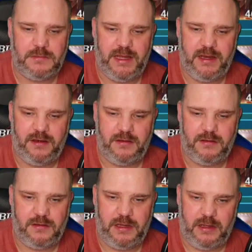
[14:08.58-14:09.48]

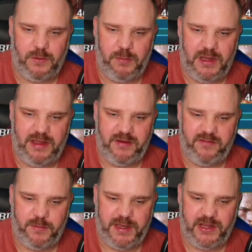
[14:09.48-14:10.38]
And we might have
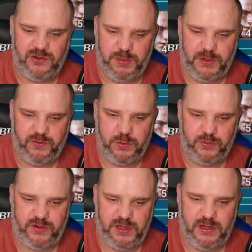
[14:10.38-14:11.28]
another page of bots, we'll
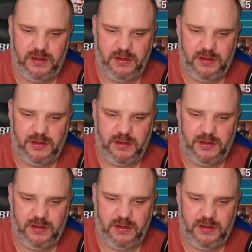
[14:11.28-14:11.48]
see.